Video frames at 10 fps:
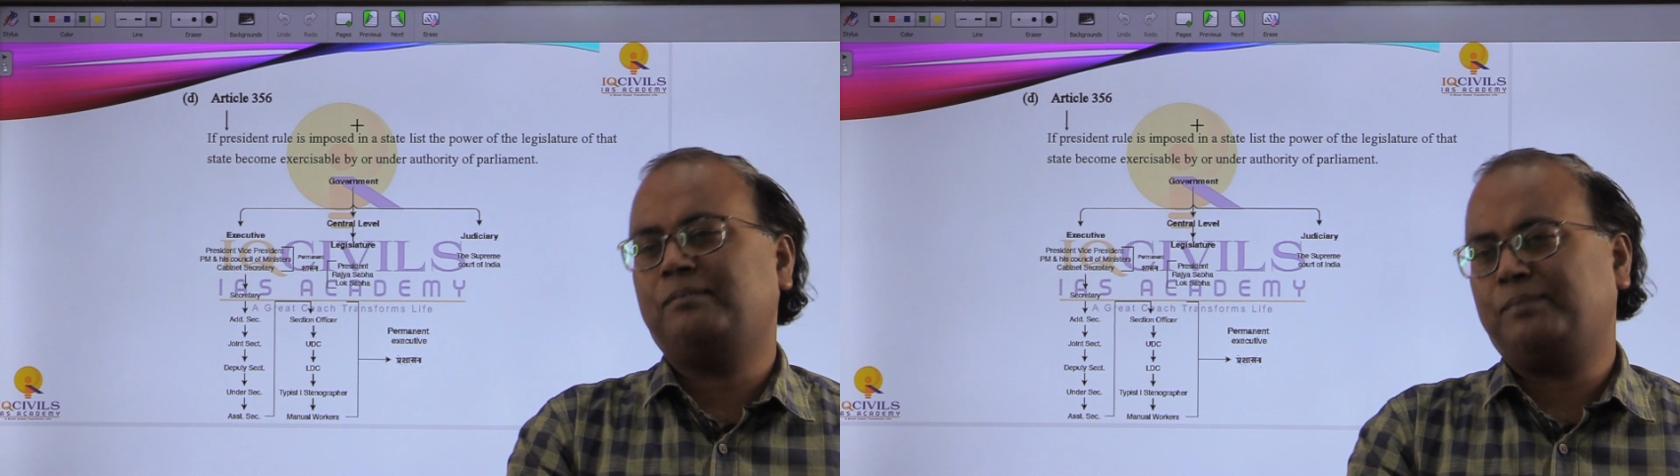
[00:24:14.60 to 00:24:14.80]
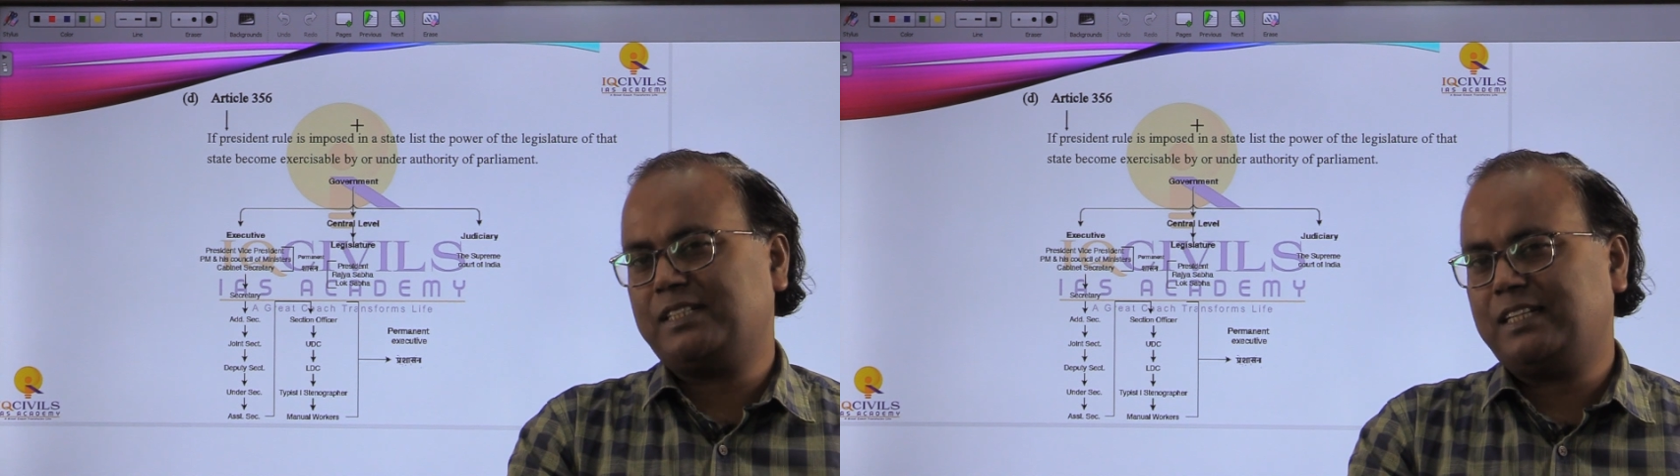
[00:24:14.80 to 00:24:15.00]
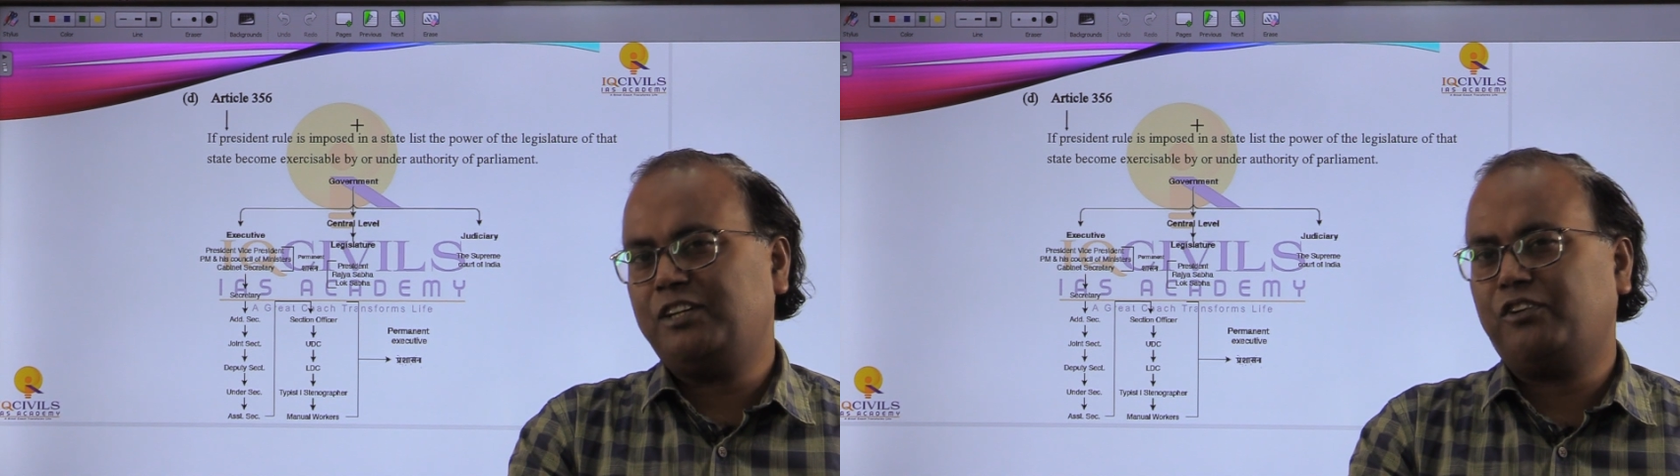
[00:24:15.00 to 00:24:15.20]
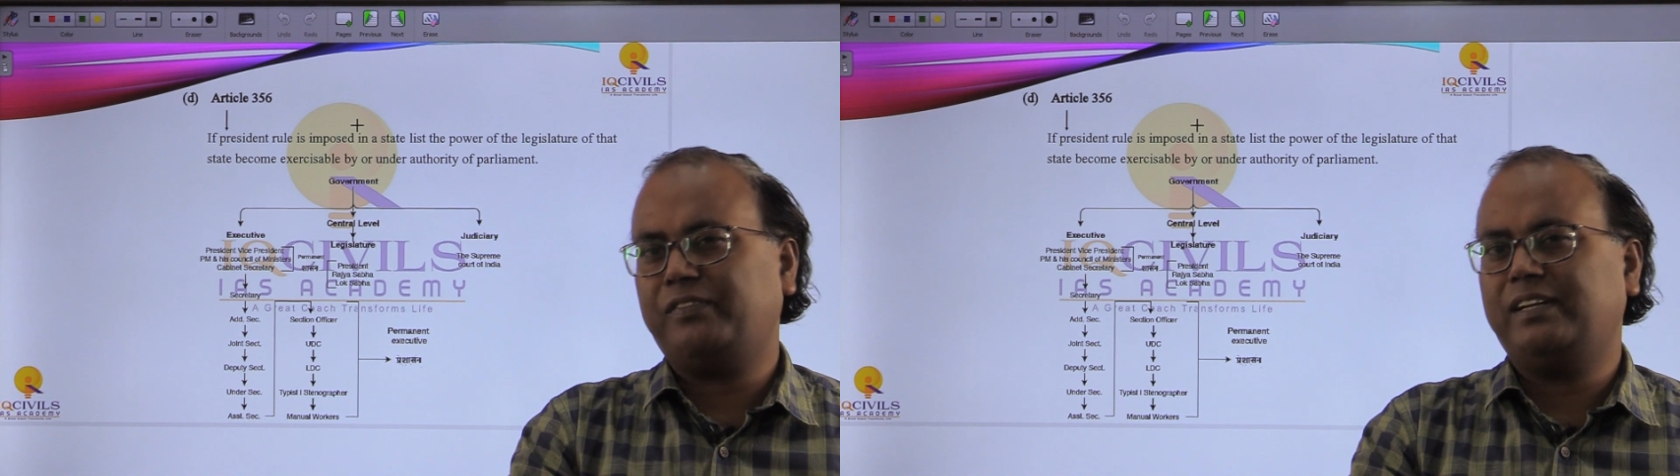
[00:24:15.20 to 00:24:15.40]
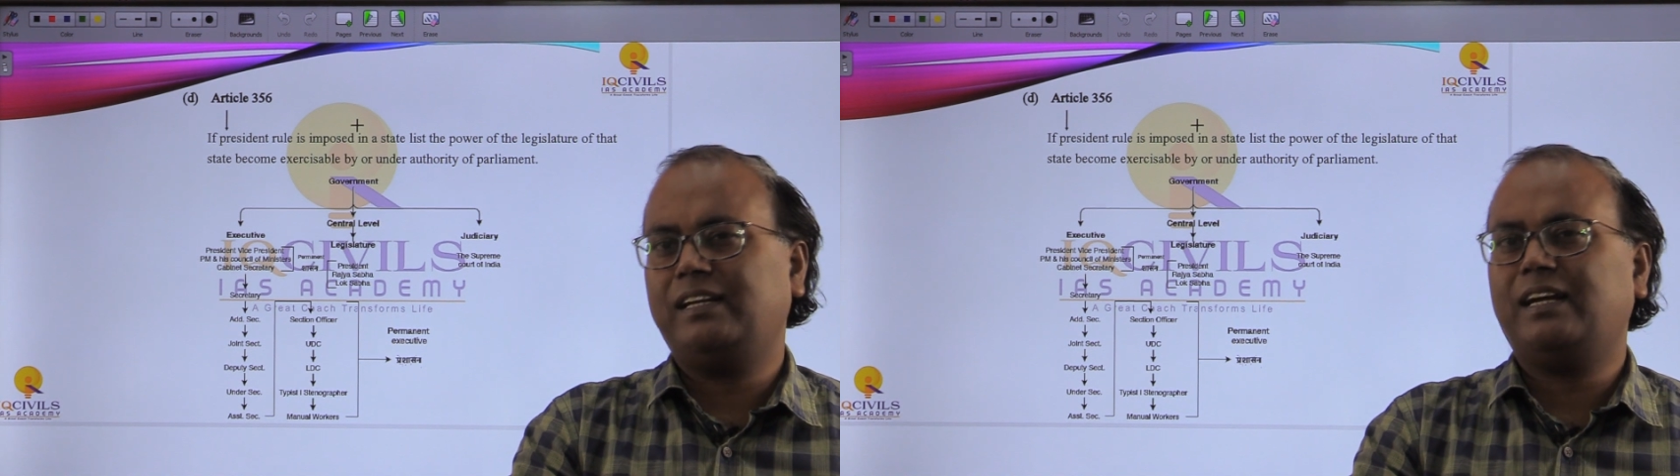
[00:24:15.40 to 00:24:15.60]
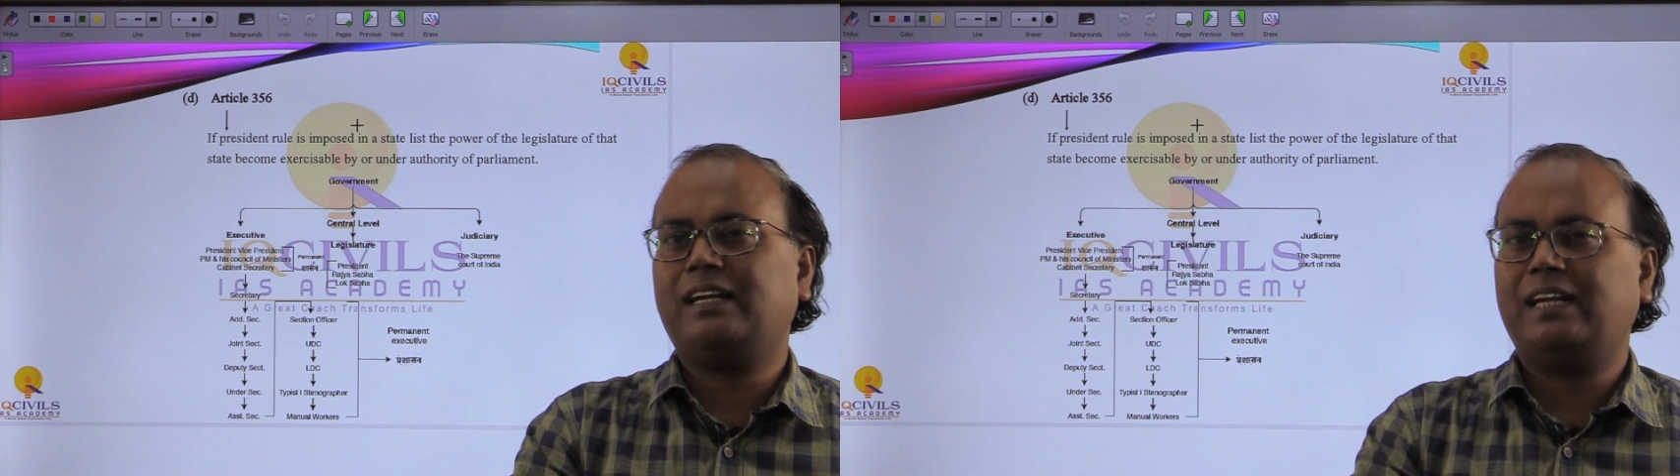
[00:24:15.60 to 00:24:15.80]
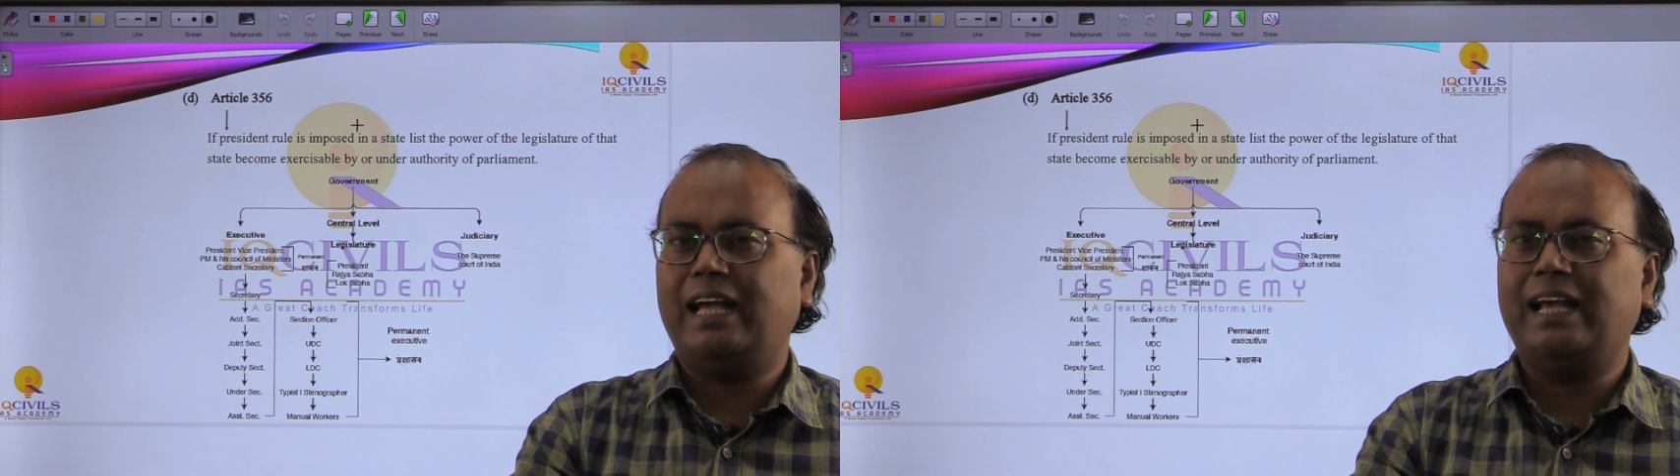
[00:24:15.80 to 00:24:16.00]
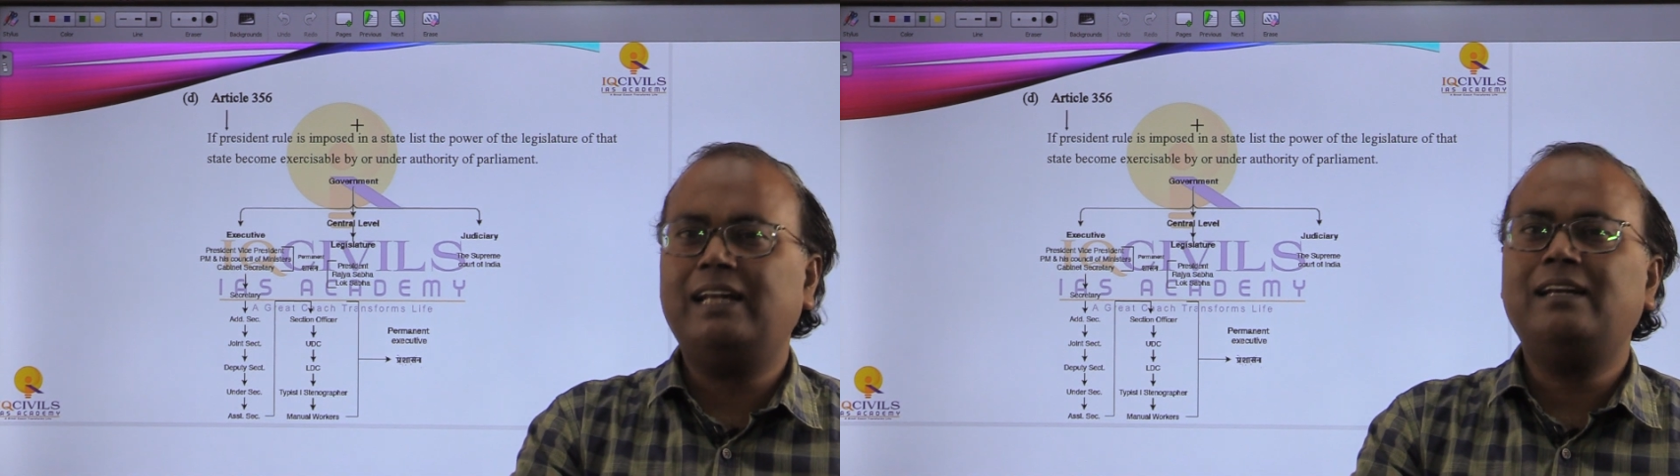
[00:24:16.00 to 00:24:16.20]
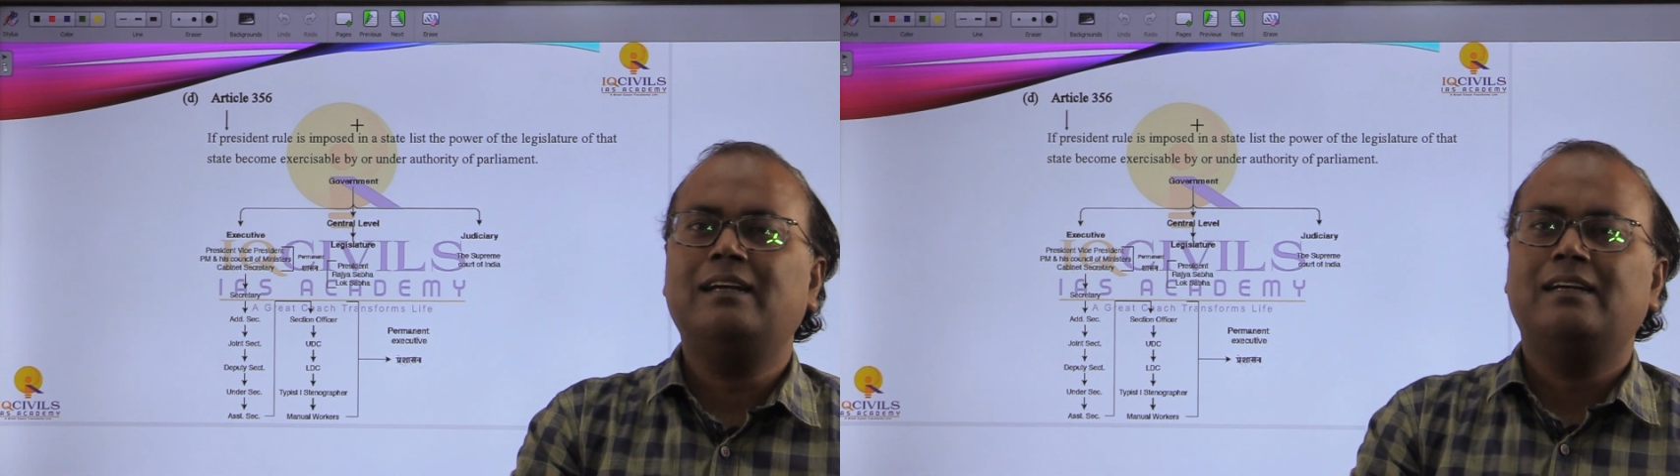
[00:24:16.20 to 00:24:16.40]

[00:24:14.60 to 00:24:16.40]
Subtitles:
President of India can